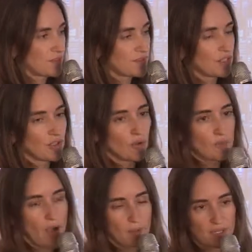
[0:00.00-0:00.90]
of
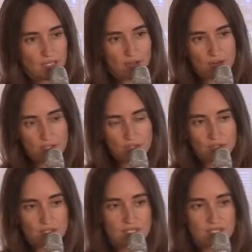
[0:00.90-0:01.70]
city-owned property across New York